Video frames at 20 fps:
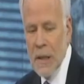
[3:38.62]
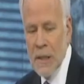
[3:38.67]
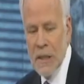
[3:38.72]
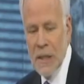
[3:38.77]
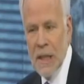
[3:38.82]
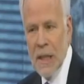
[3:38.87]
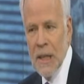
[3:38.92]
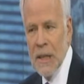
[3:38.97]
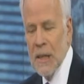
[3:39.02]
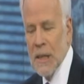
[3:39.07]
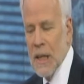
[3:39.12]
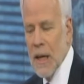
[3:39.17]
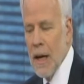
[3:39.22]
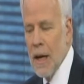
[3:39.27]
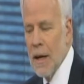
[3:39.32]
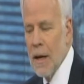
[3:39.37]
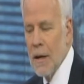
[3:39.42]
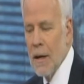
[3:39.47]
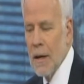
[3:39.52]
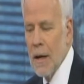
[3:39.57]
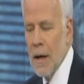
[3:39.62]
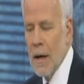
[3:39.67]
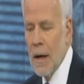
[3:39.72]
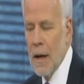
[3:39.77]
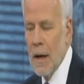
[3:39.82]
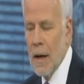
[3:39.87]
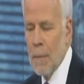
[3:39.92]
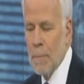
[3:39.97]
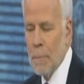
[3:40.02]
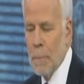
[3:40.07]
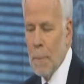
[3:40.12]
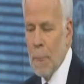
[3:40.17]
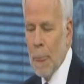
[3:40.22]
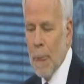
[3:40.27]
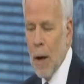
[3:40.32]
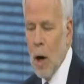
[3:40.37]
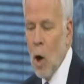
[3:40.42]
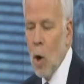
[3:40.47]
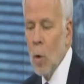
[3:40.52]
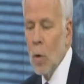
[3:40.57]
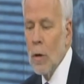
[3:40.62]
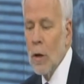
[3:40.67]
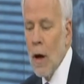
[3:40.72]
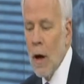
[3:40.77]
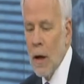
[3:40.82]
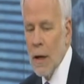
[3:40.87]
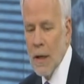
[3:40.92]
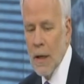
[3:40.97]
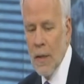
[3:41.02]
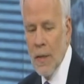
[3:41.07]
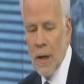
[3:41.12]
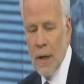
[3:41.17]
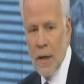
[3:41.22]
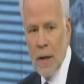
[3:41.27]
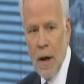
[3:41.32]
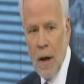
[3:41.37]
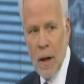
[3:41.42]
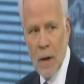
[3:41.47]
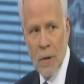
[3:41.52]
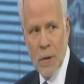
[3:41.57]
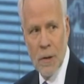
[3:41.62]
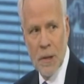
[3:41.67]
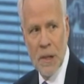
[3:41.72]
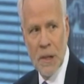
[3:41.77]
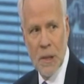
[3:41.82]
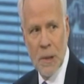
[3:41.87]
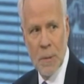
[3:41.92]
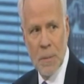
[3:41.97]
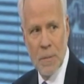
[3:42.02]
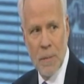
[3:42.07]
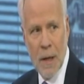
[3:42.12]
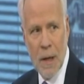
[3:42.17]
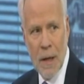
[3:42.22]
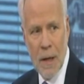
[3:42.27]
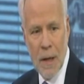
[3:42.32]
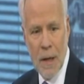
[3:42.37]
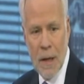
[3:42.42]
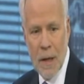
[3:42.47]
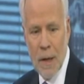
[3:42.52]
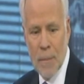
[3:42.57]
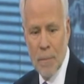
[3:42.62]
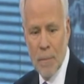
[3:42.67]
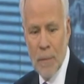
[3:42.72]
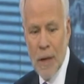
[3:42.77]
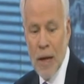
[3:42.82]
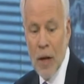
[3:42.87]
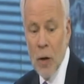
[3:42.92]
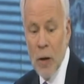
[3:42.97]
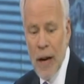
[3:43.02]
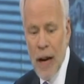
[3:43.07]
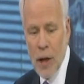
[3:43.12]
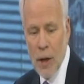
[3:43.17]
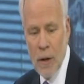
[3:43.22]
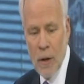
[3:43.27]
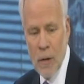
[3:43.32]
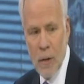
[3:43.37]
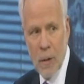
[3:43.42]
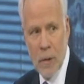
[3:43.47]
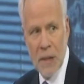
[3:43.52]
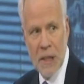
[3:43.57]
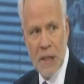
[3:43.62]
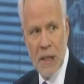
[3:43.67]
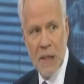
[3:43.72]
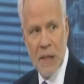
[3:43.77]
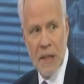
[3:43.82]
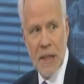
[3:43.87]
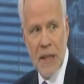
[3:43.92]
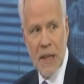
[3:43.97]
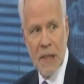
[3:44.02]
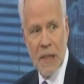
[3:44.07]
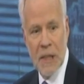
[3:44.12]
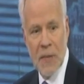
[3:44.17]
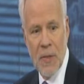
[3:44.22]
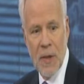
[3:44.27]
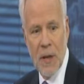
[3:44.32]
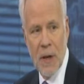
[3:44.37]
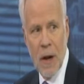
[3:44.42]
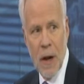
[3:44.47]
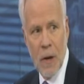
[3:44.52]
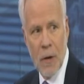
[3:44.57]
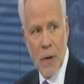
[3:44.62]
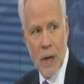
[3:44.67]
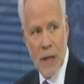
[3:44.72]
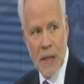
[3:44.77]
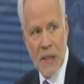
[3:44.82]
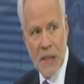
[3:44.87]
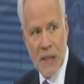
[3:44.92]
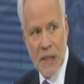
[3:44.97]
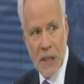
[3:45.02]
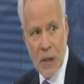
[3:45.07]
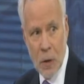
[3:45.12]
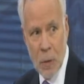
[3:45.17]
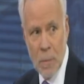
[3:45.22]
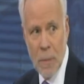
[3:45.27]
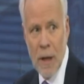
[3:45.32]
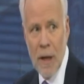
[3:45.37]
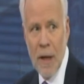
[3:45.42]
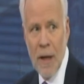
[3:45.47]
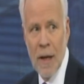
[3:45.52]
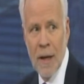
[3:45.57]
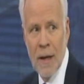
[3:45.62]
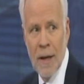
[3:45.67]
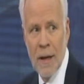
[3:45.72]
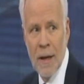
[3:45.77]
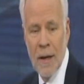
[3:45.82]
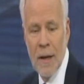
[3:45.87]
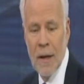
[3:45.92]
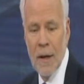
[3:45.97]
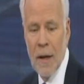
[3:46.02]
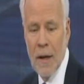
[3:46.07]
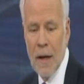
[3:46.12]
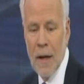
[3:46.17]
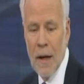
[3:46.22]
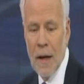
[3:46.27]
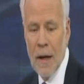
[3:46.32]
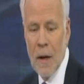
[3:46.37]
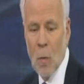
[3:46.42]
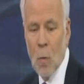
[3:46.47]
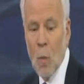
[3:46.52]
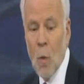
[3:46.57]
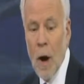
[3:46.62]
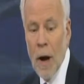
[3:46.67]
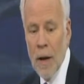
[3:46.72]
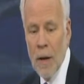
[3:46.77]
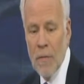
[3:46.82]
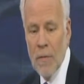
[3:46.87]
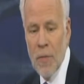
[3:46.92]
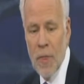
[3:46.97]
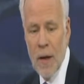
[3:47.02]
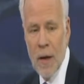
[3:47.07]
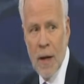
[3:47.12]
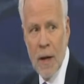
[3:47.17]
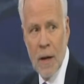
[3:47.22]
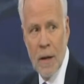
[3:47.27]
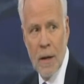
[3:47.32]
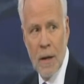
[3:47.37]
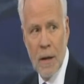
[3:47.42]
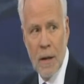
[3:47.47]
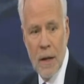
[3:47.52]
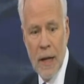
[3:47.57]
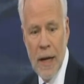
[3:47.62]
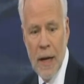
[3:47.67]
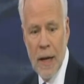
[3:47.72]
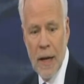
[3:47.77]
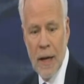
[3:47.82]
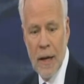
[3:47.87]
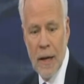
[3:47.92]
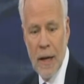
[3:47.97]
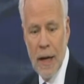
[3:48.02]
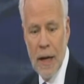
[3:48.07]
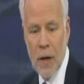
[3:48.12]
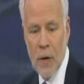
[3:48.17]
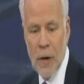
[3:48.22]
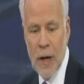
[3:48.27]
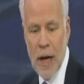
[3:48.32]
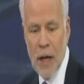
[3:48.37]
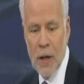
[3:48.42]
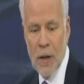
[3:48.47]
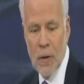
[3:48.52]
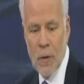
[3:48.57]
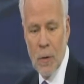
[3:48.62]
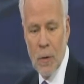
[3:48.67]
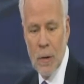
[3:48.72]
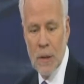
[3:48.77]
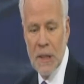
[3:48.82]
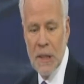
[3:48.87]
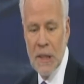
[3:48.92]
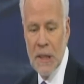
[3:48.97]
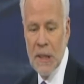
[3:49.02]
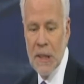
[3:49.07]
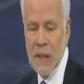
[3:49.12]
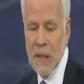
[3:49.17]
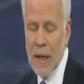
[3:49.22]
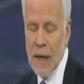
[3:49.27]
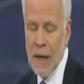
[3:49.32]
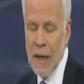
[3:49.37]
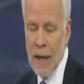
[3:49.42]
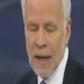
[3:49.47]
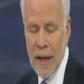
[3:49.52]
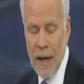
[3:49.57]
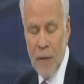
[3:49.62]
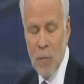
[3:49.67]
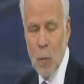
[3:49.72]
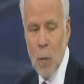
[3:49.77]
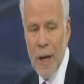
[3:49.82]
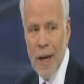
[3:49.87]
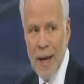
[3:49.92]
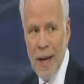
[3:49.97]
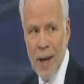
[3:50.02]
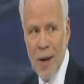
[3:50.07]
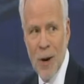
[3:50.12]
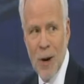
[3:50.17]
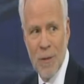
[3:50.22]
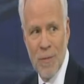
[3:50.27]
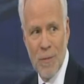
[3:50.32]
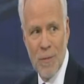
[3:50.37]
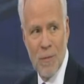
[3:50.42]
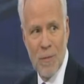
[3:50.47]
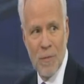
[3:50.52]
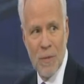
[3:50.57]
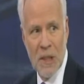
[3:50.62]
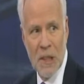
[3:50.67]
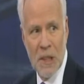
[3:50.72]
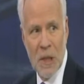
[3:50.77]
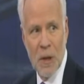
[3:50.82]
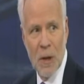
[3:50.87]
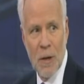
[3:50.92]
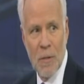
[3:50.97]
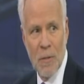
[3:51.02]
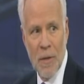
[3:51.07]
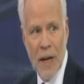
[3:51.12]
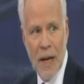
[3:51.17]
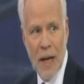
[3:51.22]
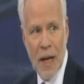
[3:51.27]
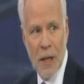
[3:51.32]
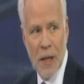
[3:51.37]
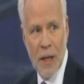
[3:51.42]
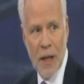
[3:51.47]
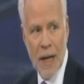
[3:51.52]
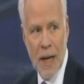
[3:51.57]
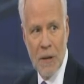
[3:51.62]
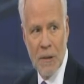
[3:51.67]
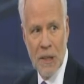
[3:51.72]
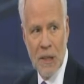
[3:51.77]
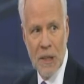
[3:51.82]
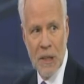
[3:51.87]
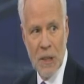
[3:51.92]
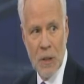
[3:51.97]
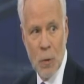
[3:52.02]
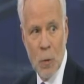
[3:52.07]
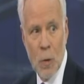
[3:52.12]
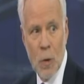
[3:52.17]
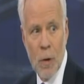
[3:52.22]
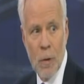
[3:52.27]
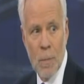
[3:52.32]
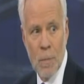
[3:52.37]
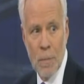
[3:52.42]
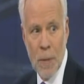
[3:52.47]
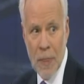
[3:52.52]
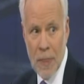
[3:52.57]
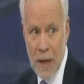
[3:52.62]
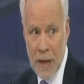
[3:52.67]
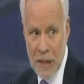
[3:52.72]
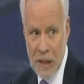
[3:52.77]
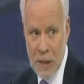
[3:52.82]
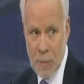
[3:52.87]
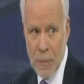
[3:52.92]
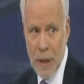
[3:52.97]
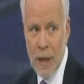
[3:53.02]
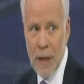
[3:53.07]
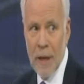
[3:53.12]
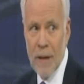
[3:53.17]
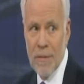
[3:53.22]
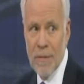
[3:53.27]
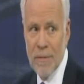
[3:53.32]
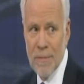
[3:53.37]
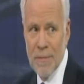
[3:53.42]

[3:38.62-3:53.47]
States can hold on to the dollar's international currency status. The dollar can still be one of the leading international currencies if we get our fiscal and financial houses in order, but that's a big if.